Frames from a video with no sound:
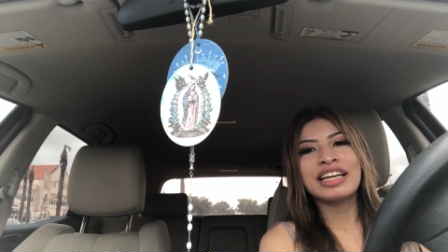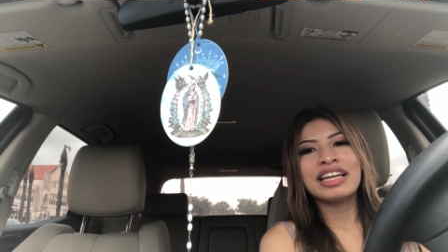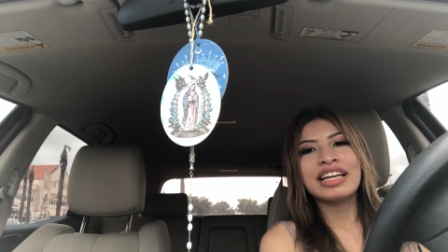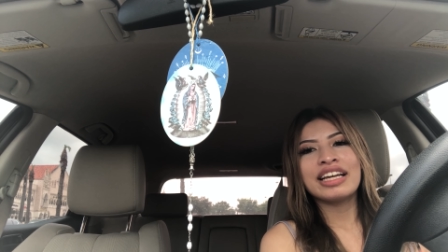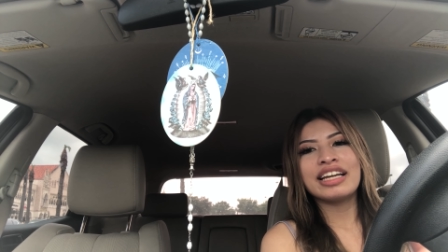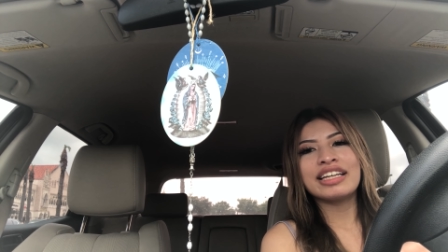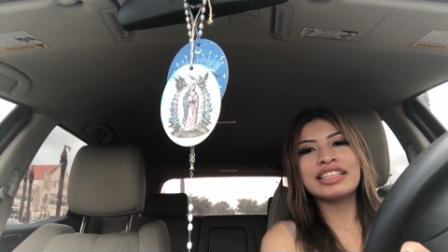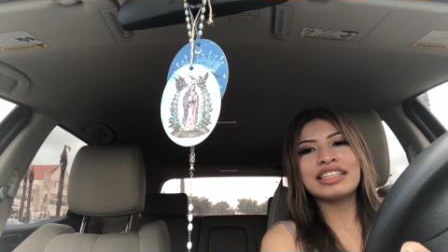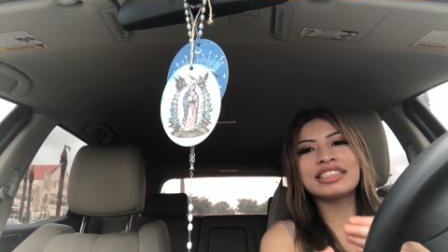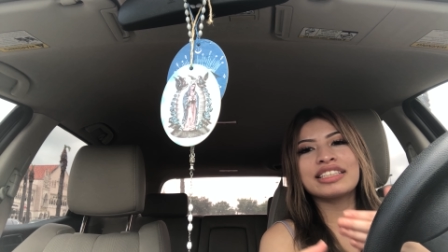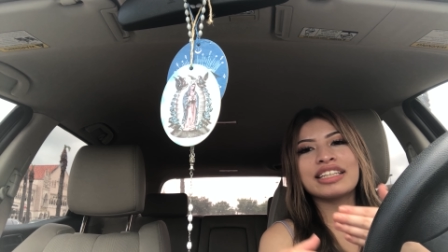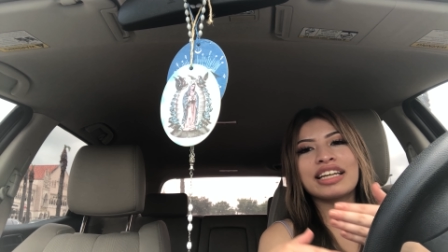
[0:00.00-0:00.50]

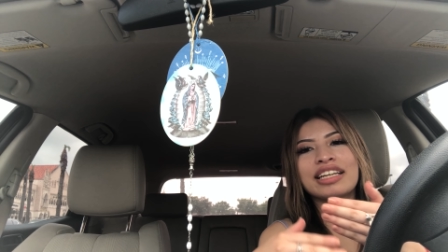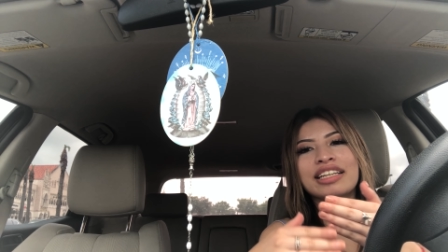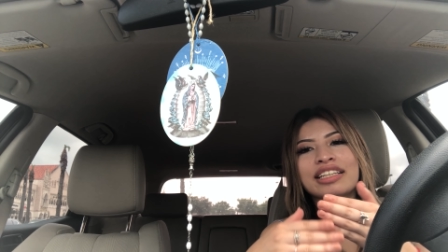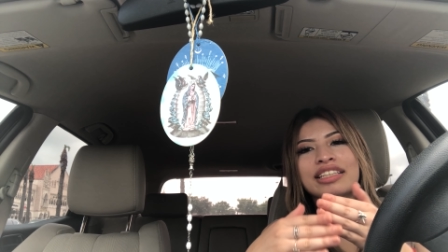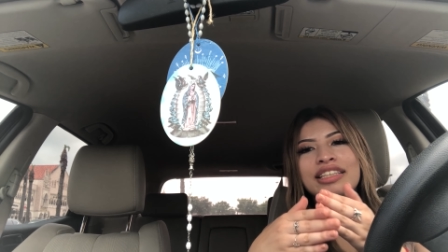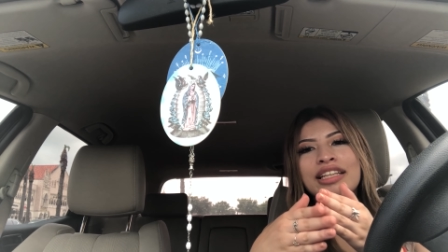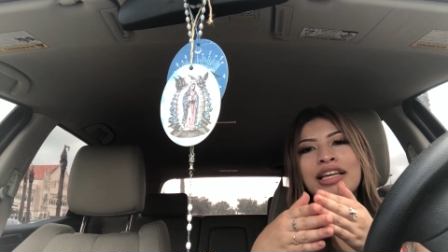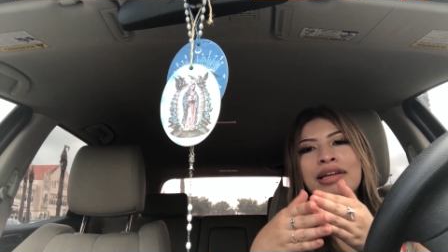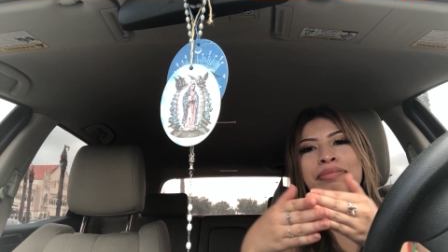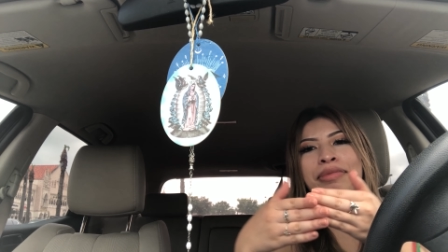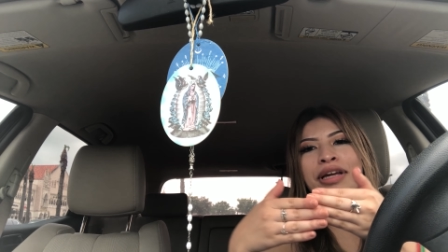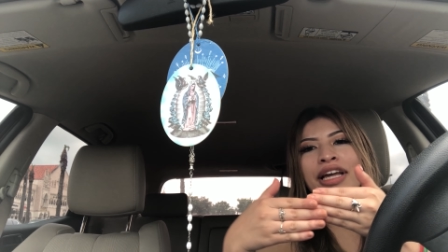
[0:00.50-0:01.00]
It's like
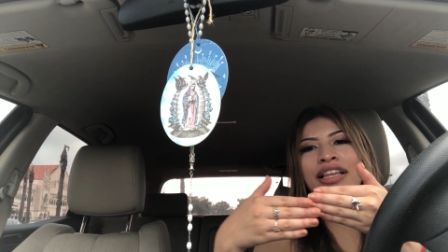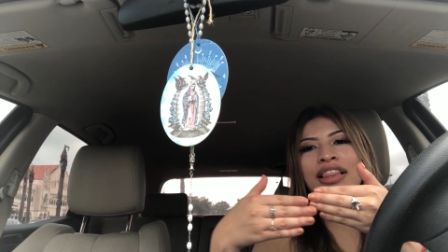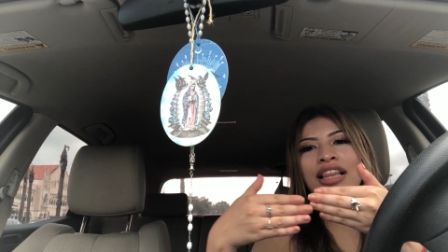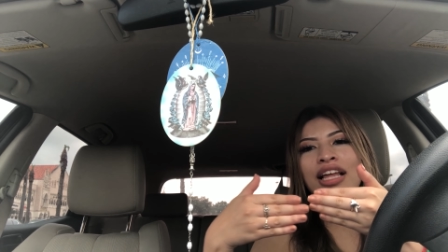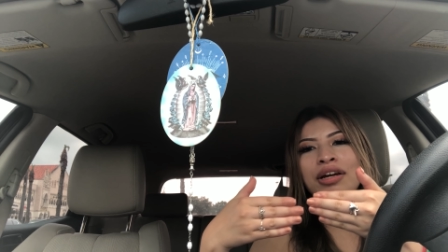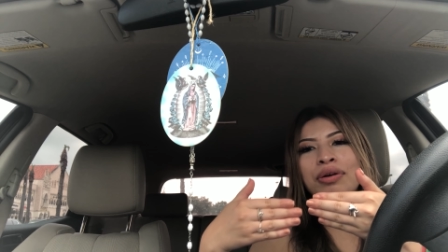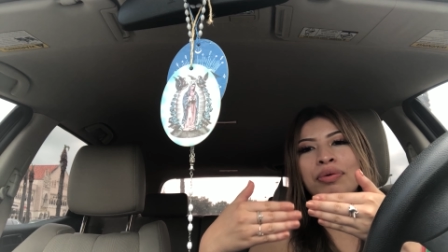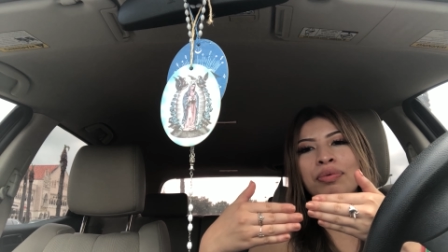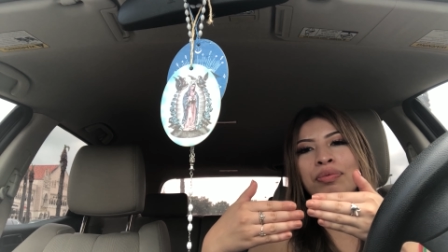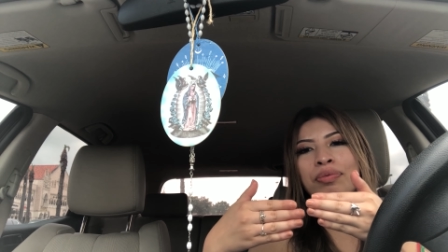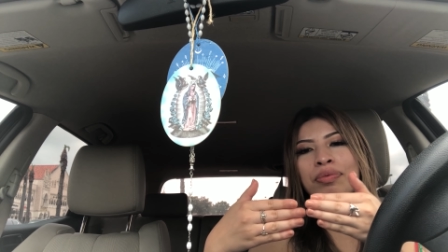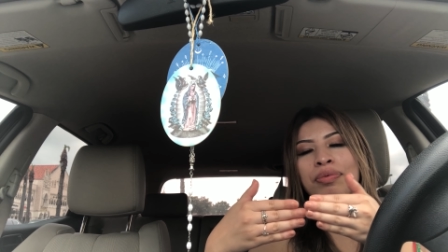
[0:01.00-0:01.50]
they made like
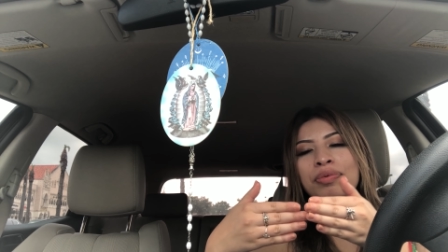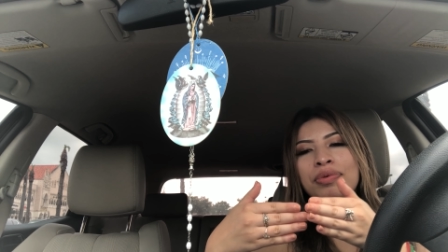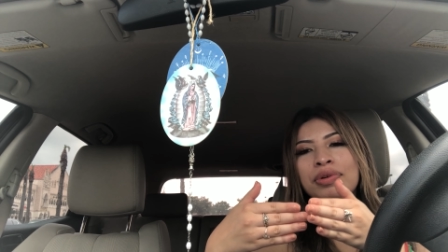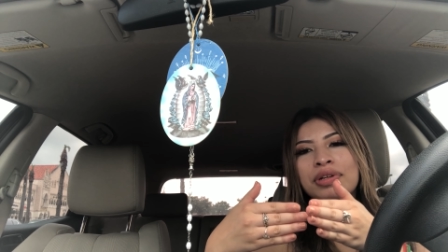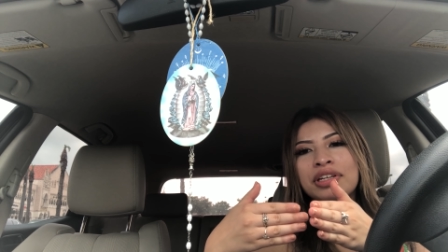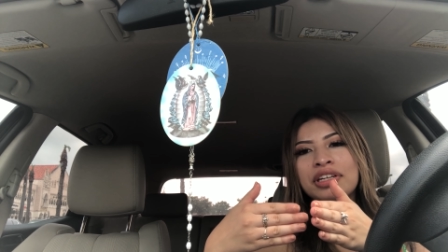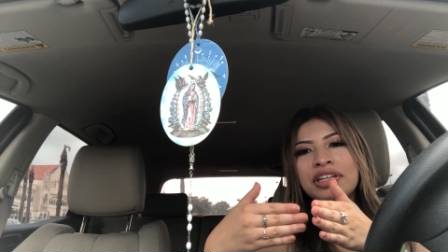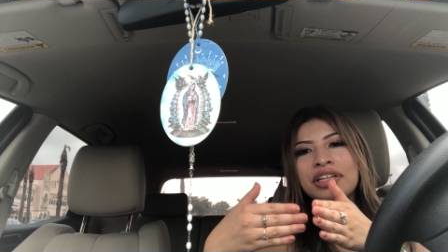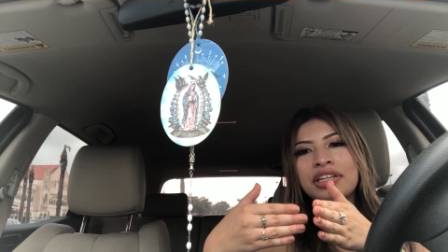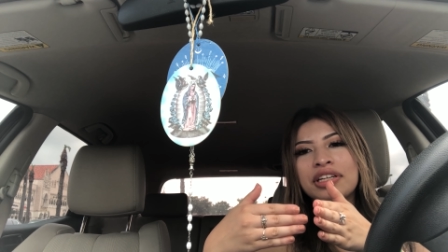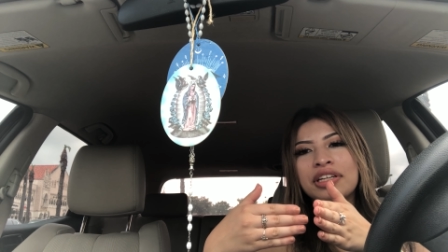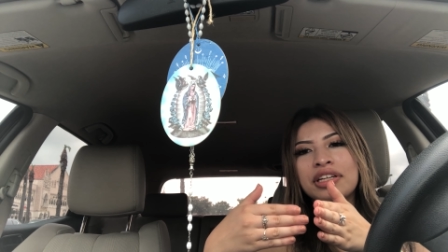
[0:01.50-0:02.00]

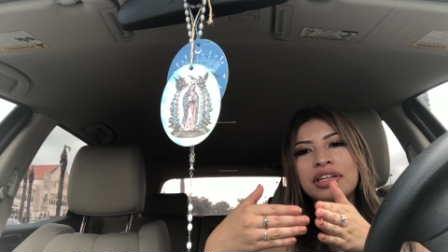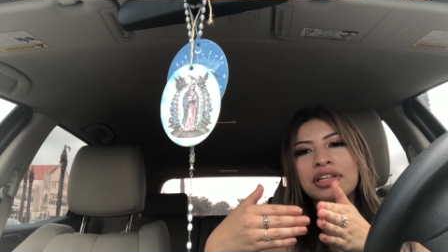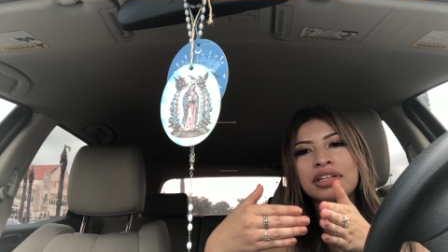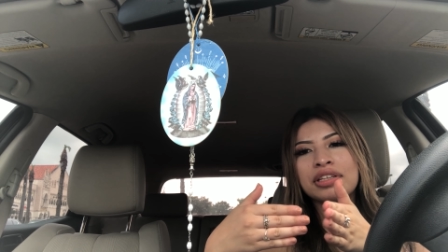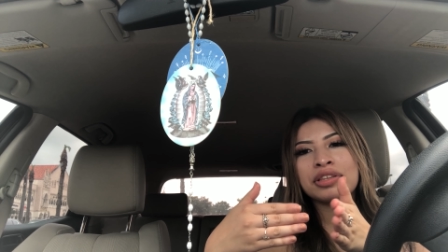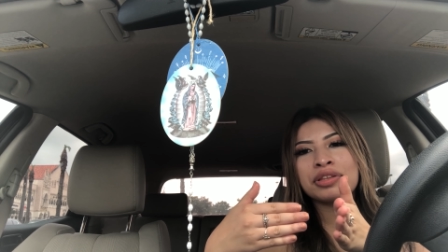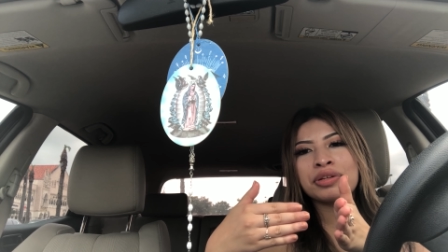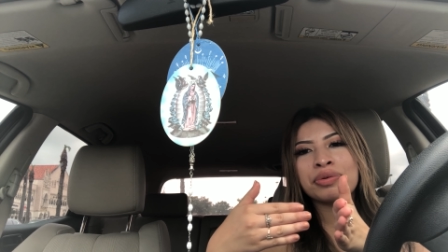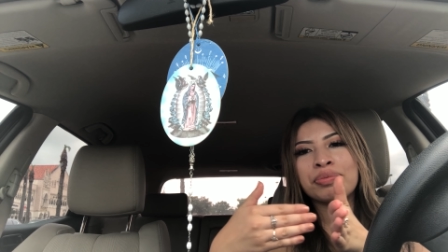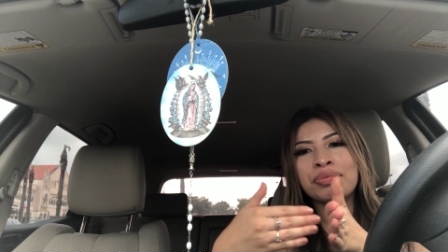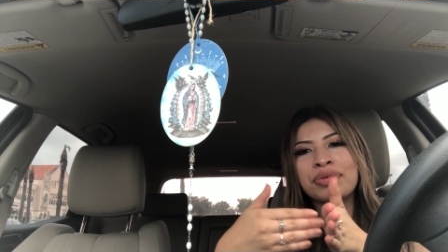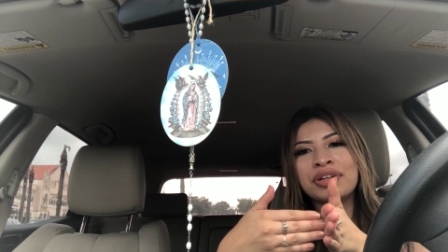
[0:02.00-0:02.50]

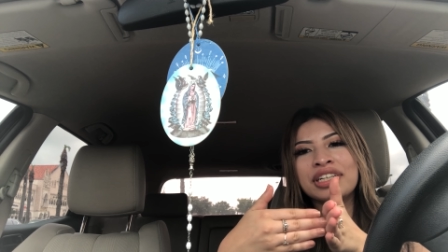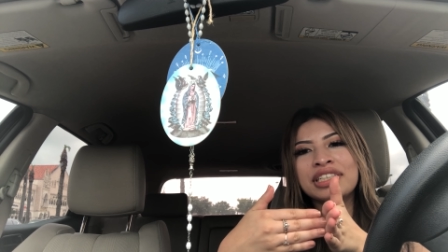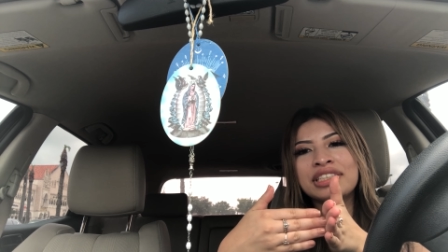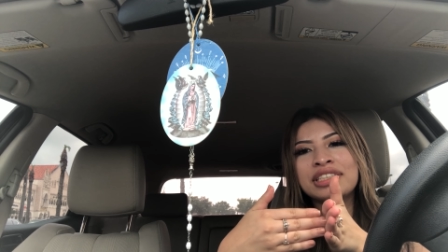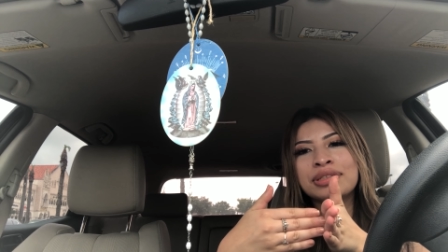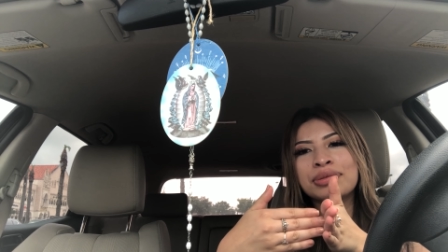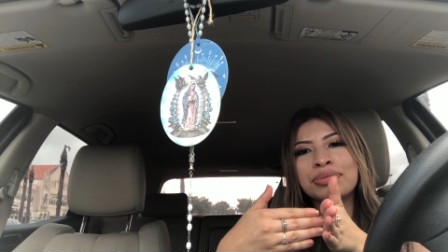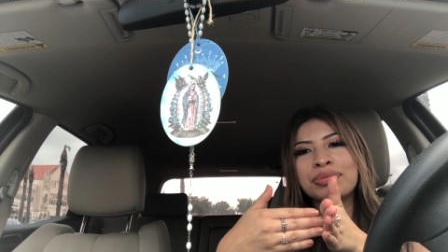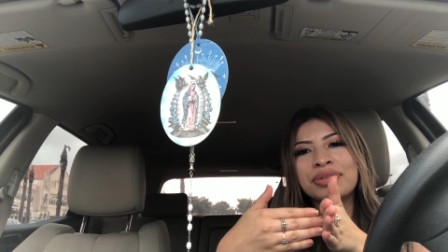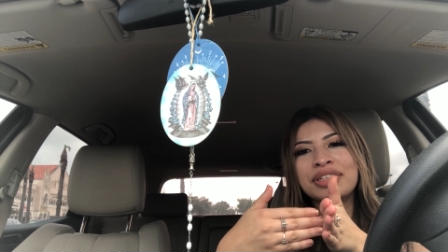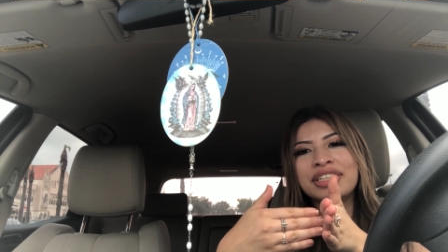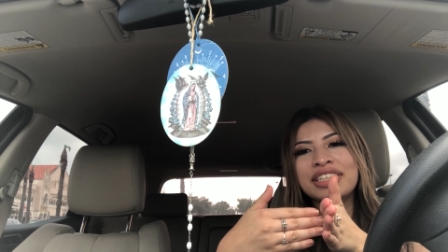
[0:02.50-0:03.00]
the wood to
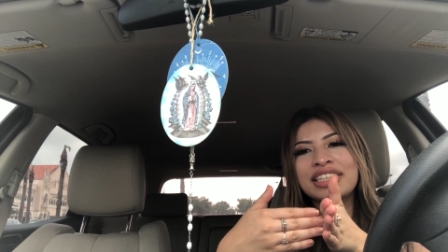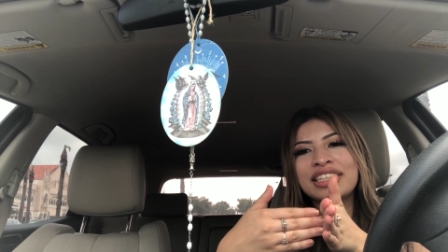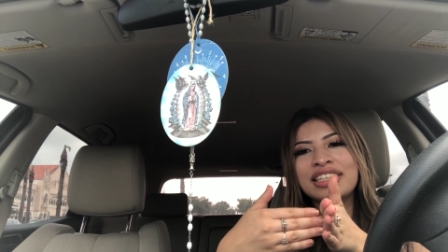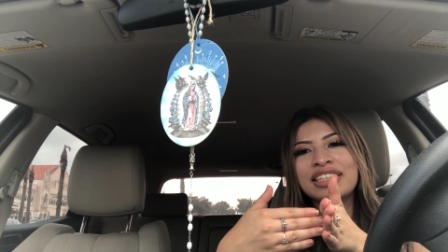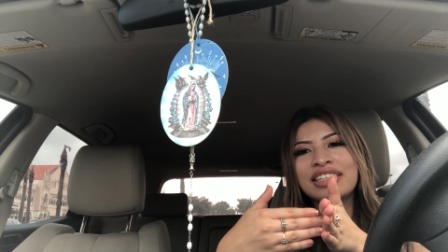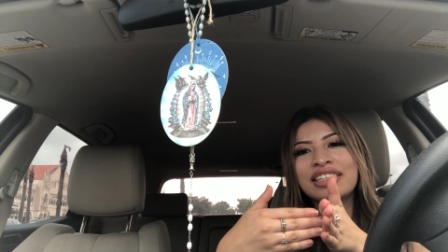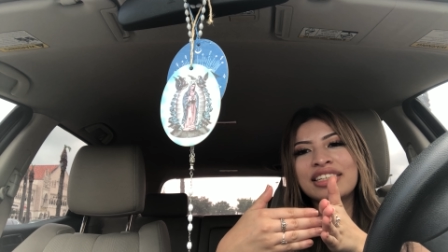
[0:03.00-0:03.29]
wood.